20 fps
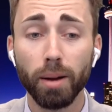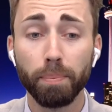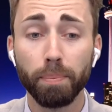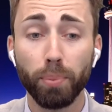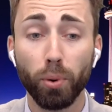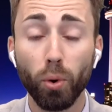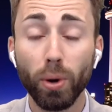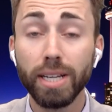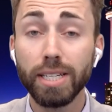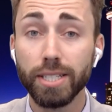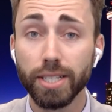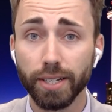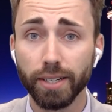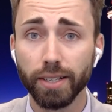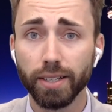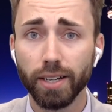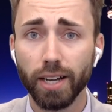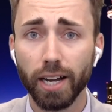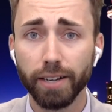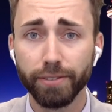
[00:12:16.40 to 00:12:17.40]
poison
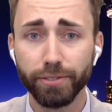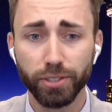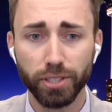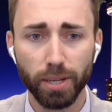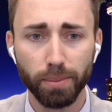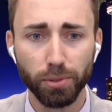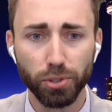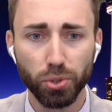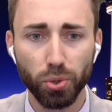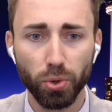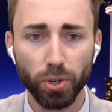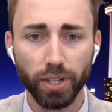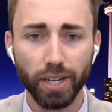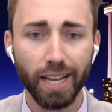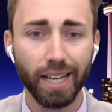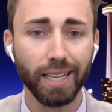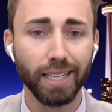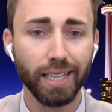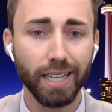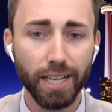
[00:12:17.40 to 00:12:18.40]
of some sort,
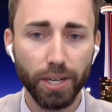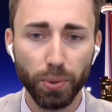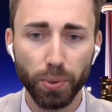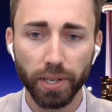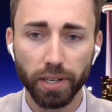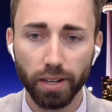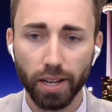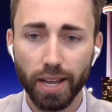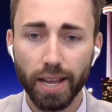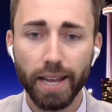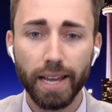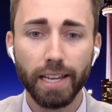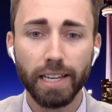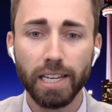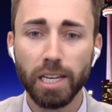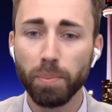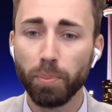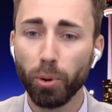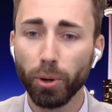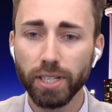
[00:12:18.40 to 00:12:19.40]
a liquid.
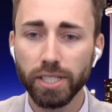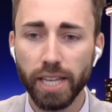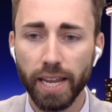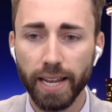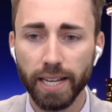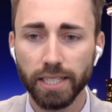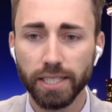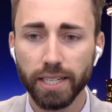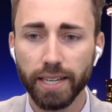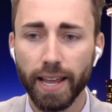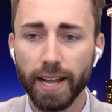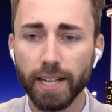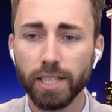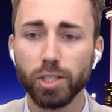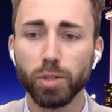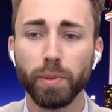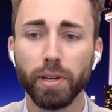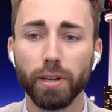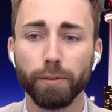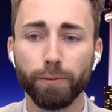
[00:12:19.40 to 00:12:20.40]
He put his hands
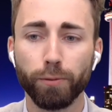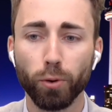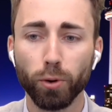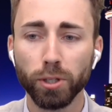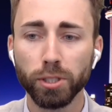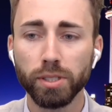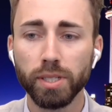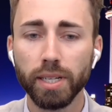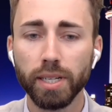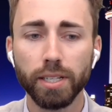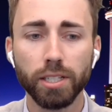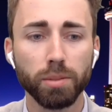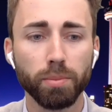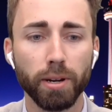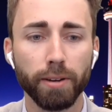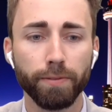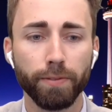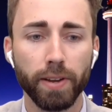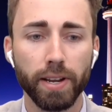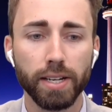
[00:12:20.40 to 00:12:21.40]
against me and forced it into
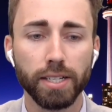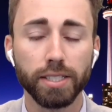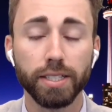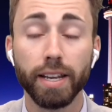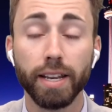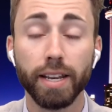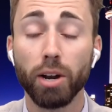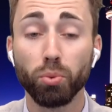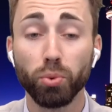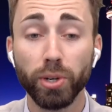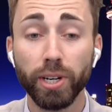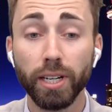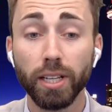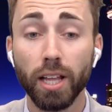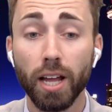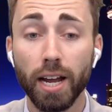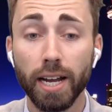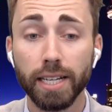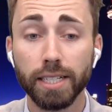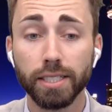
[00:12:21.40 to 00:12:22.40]
my face, and I
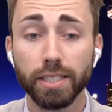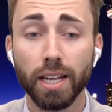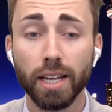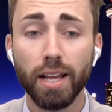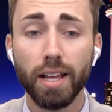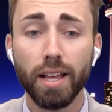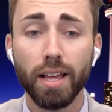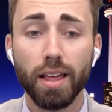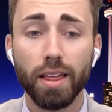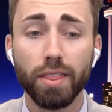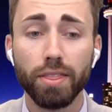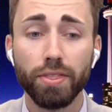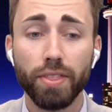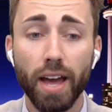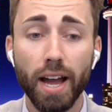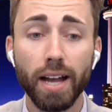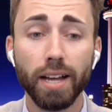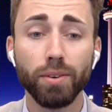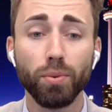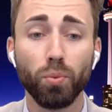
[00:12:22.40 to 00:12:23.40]
realized
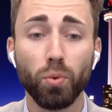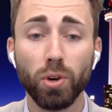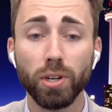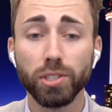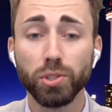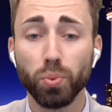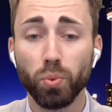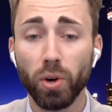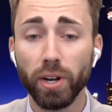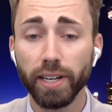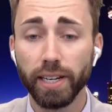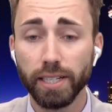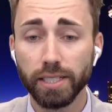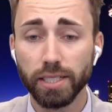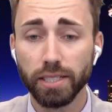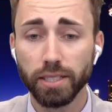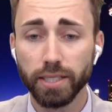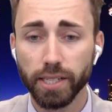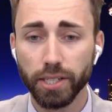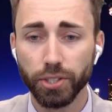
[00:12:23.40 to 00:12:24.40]
that was what his
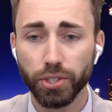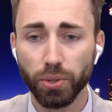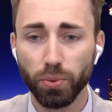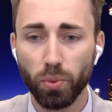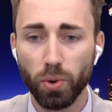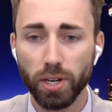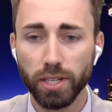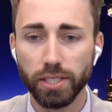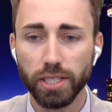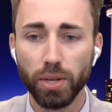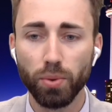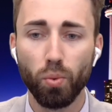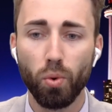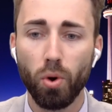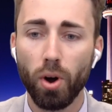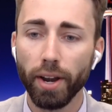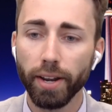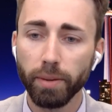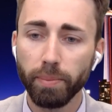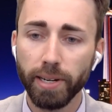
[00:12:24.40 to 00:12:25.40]
intention was. He
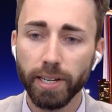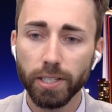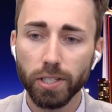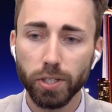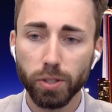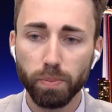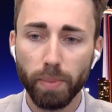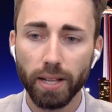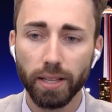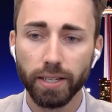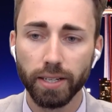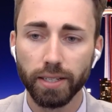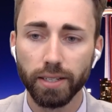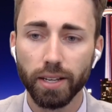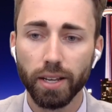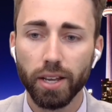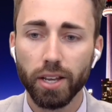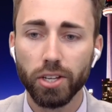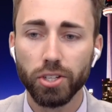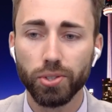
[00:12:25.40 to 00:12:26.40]
wanted me to smell it
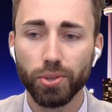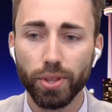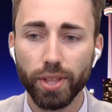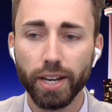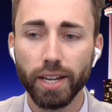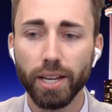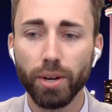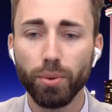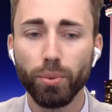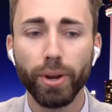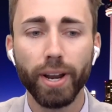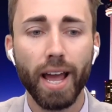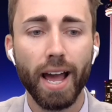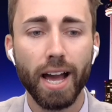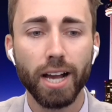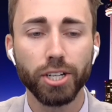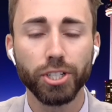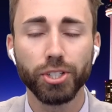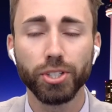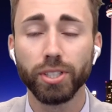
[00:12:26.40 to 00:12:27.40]
so that it would
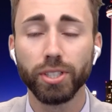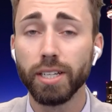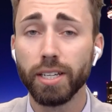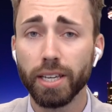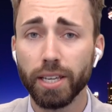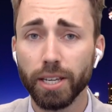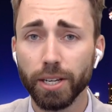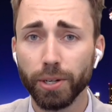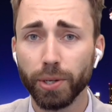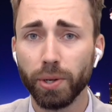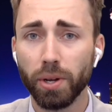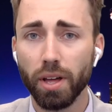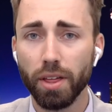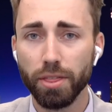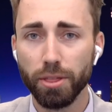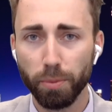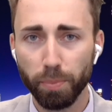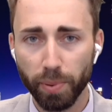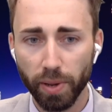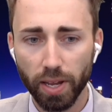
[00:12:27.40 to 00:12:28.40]
actually kill
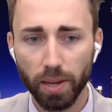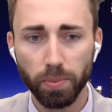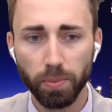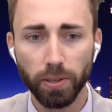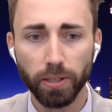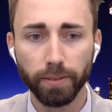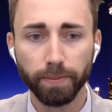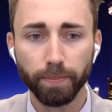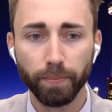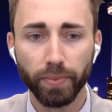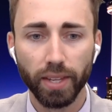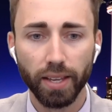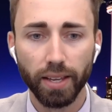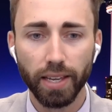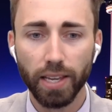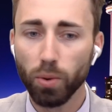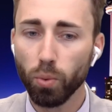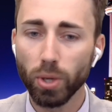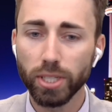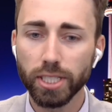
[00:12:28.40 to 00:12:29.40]
the baby.
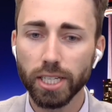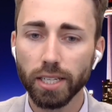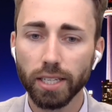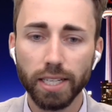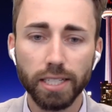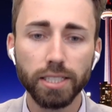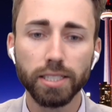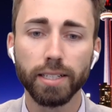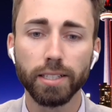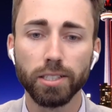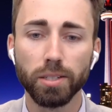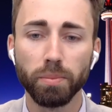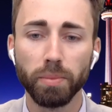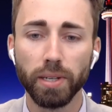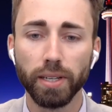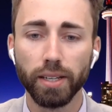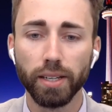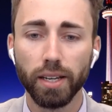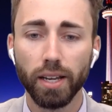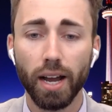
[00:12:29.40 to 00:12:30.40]
He wasn't listening to
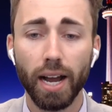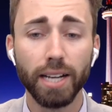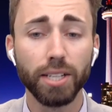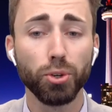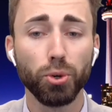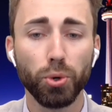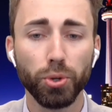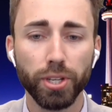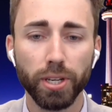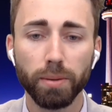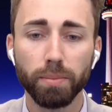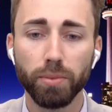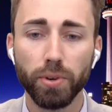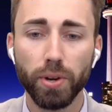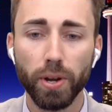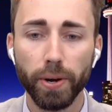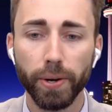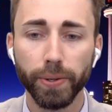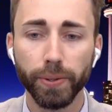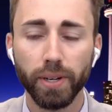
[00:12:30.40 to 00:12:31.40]
me. I told him
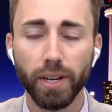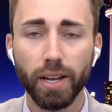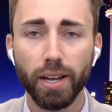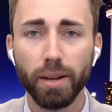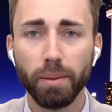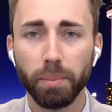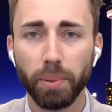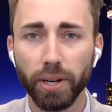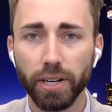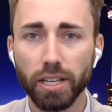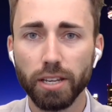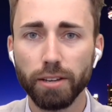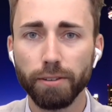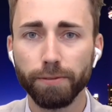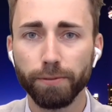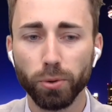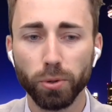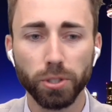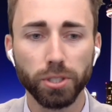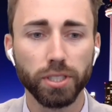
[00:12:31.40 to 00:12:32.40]
no, but he
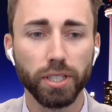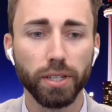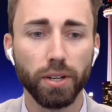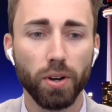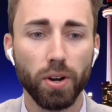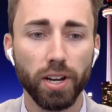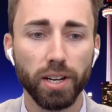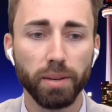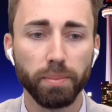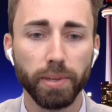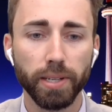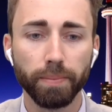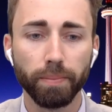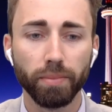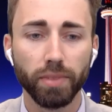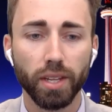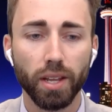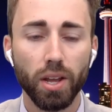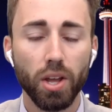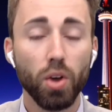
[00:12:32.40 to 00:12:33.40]
forced it on me.
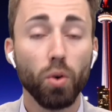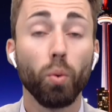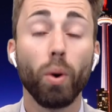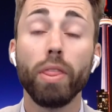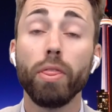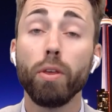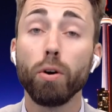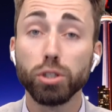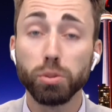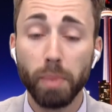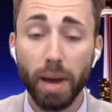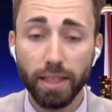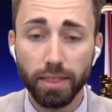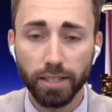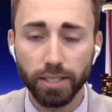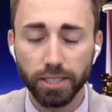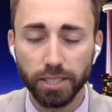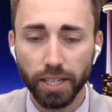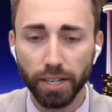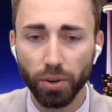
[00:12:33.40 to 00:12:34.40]
When those
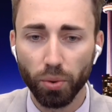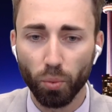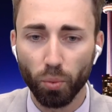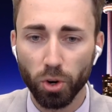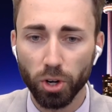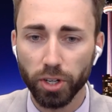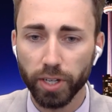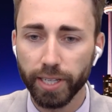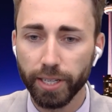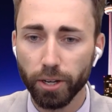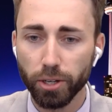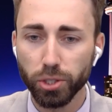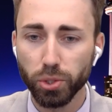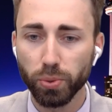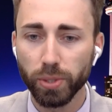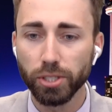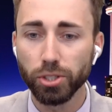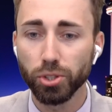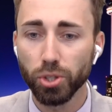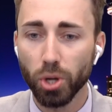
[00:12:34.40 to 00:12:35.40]
methods didn't work, he also
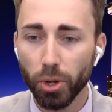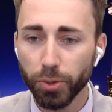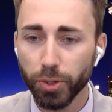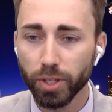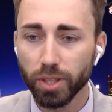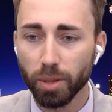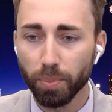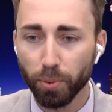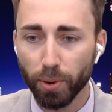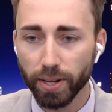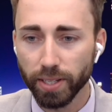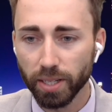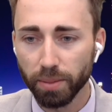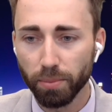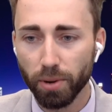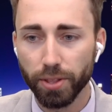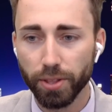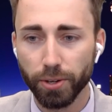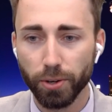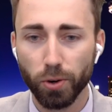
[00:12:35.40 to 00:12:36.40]
assaulted the pregnant
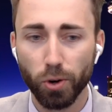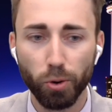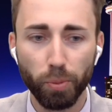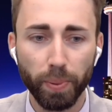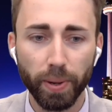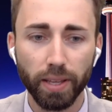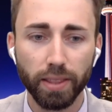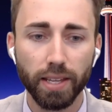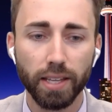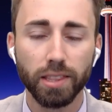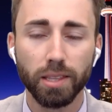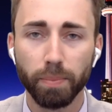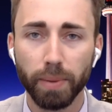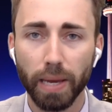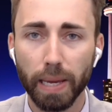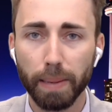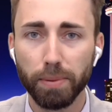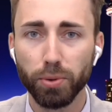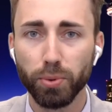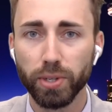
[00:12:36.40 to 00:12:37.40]
mother, hoping that the
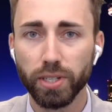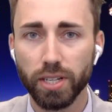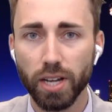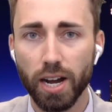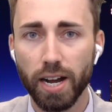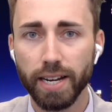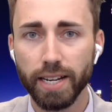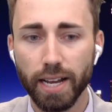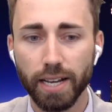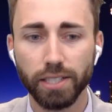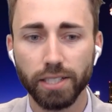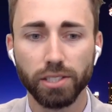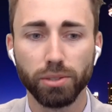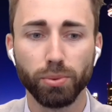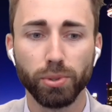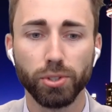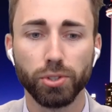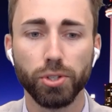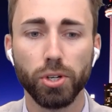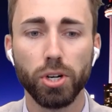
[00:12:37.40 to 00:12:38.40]
baby would die as a
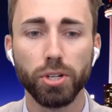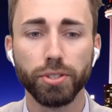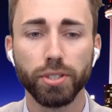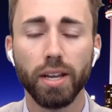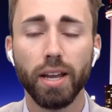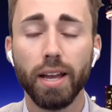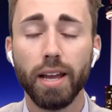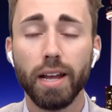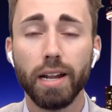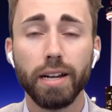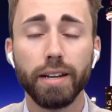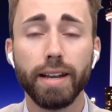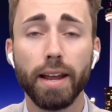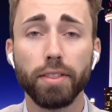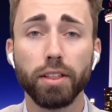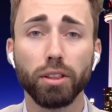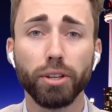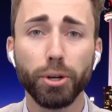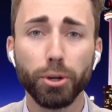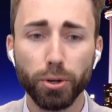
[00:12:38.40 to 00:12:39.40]
result. Now,
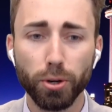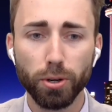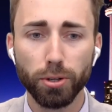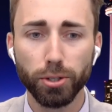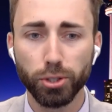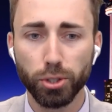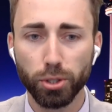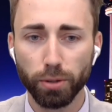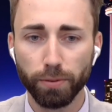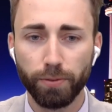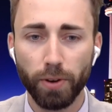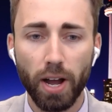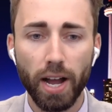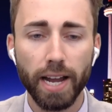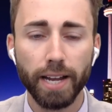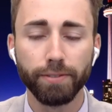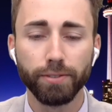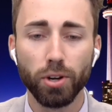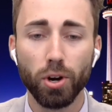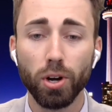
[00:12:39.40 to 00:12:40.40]
the little girl
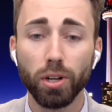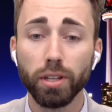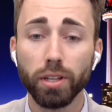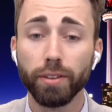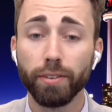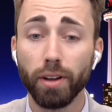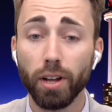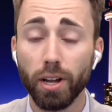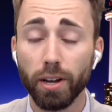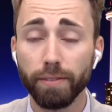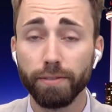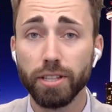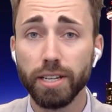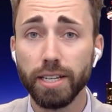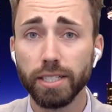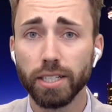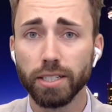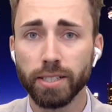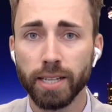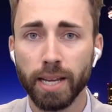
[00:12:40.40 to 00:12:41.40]
survived all of
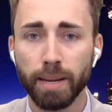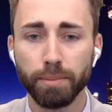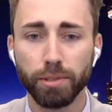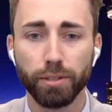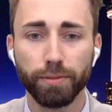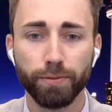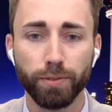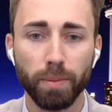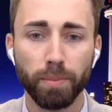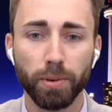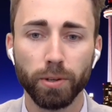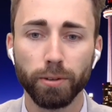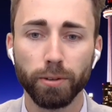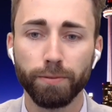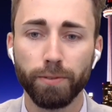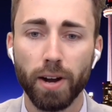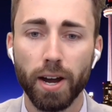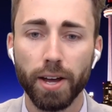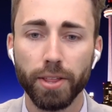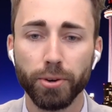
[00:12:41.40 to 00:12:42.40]
these attempts from her
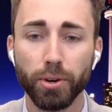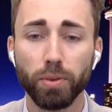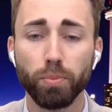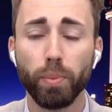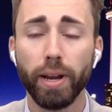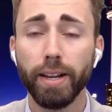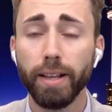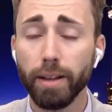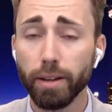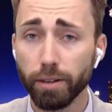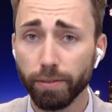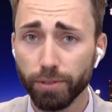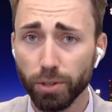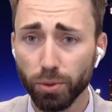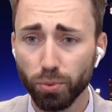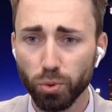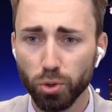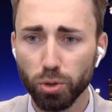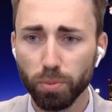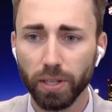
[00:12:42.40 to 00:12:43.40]
father and made it out of the
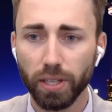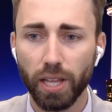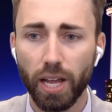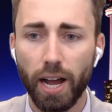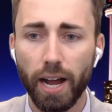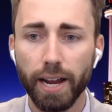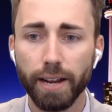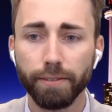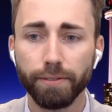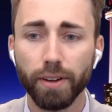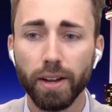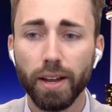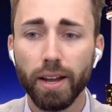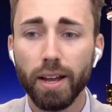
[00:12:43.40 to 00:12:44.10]
womb alive,